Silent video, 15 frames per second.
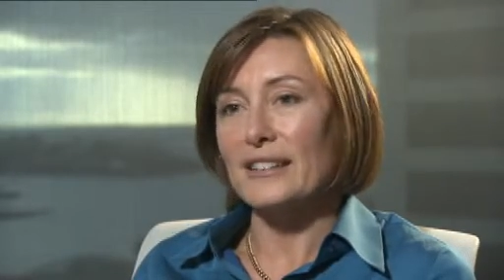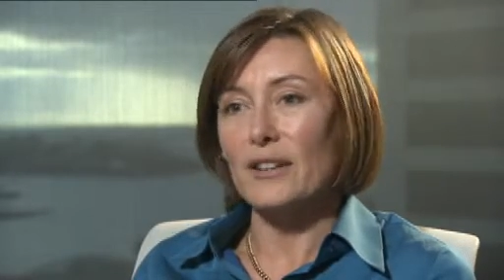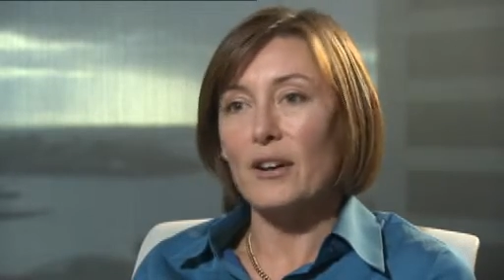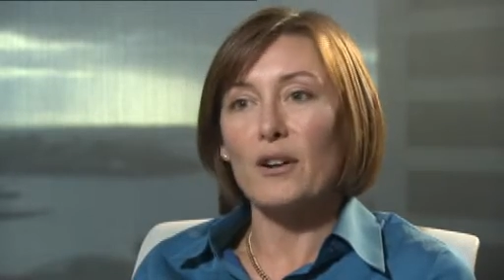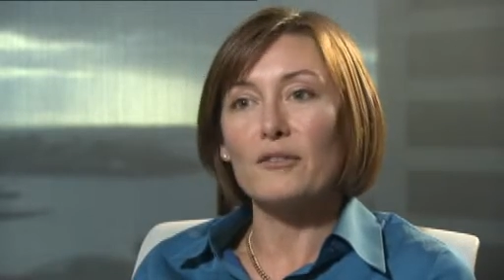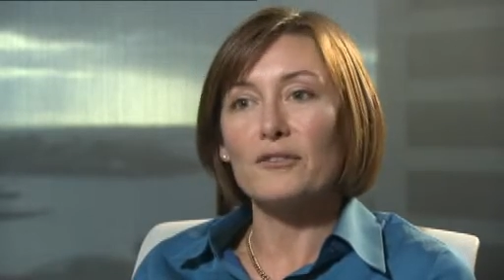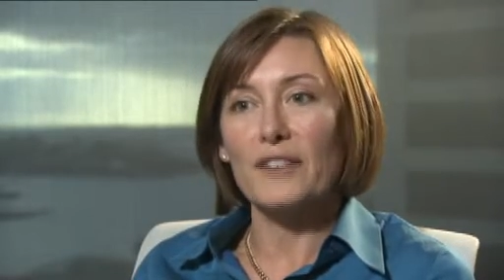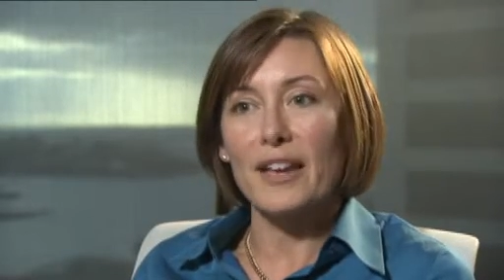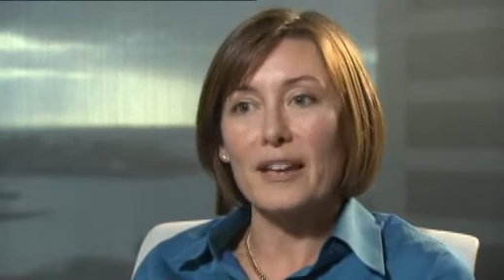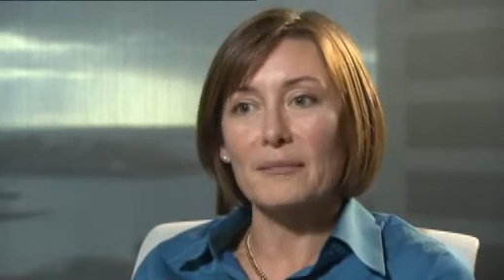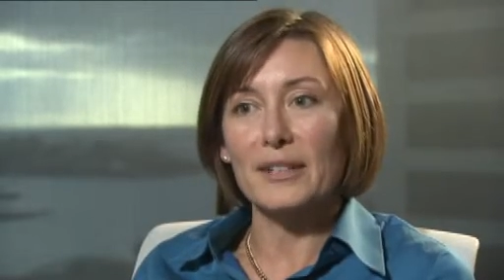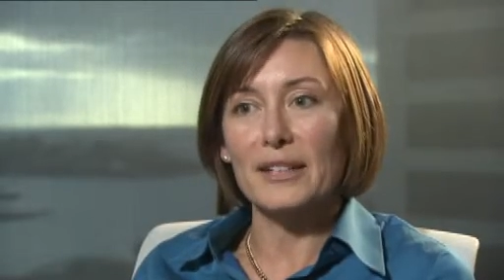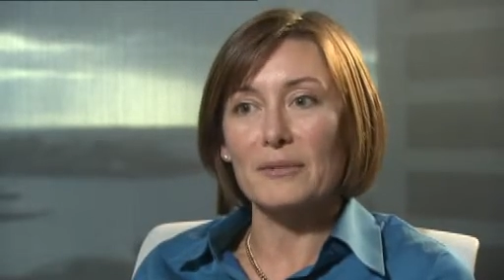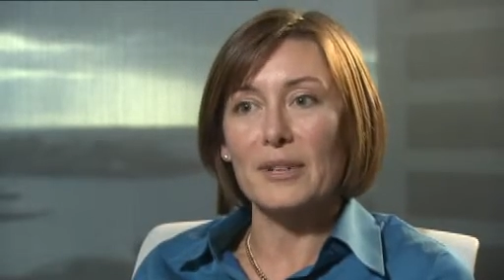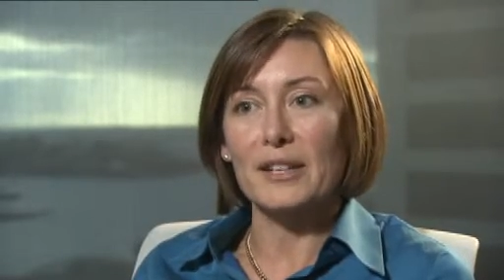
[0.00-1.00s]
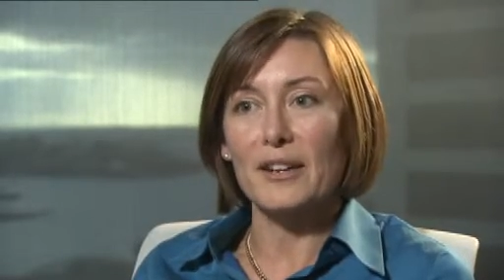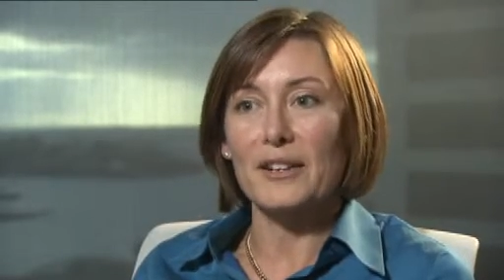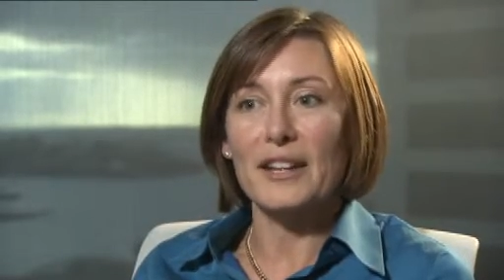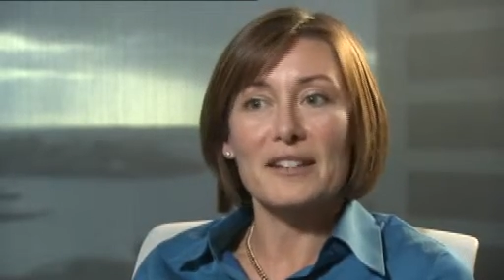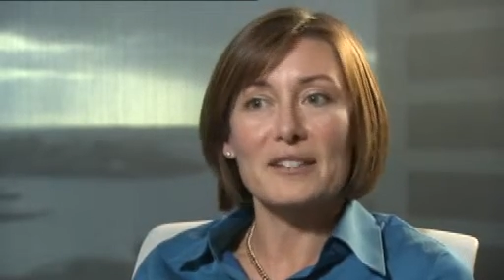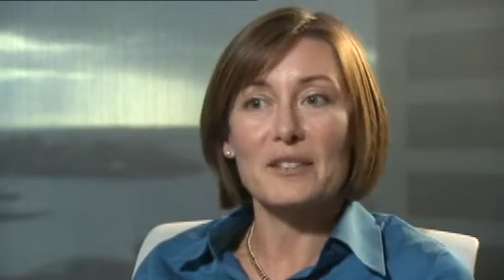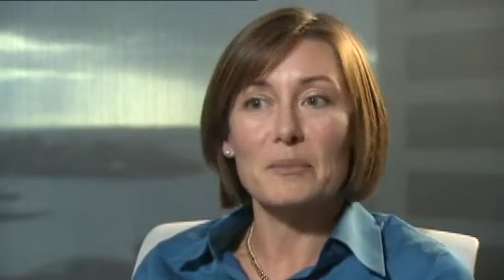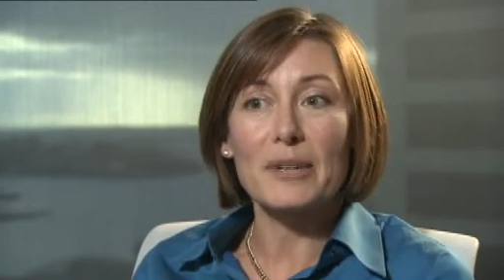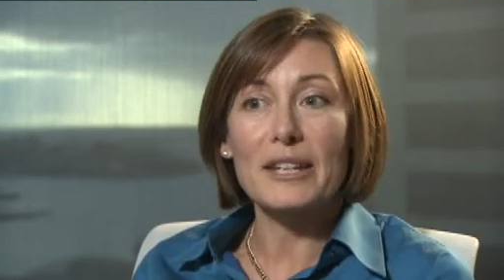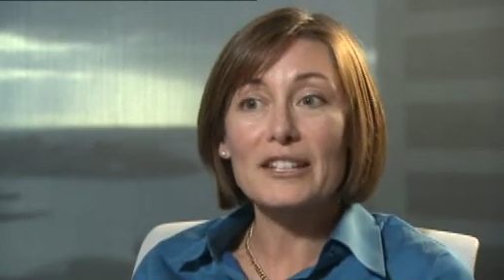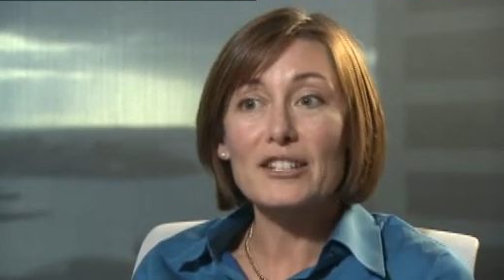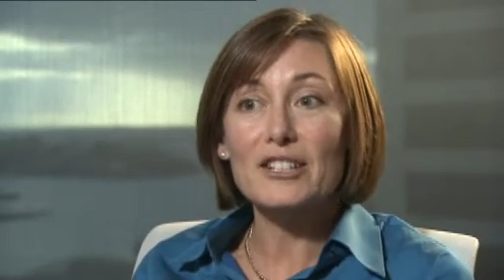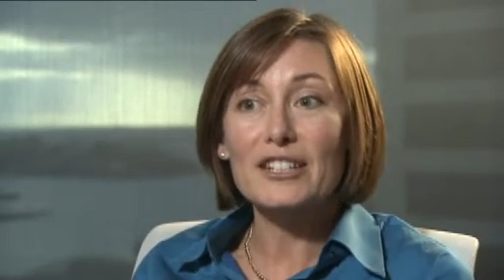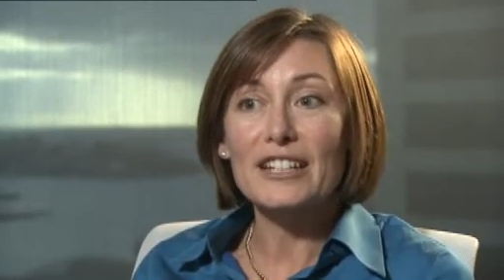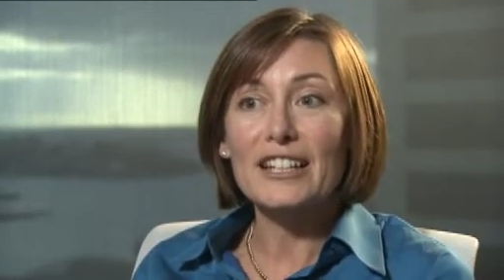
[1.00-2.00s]
as a whole family, we go down to the
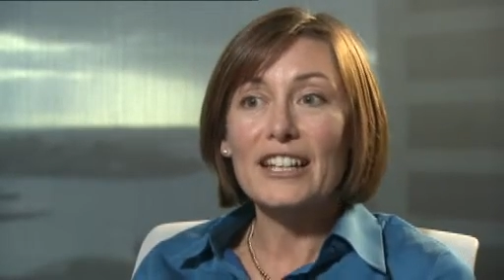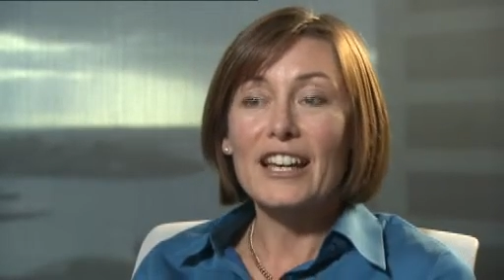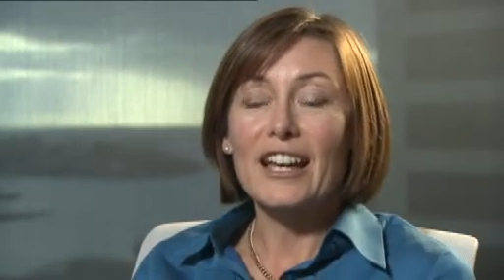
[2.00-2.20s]
beach.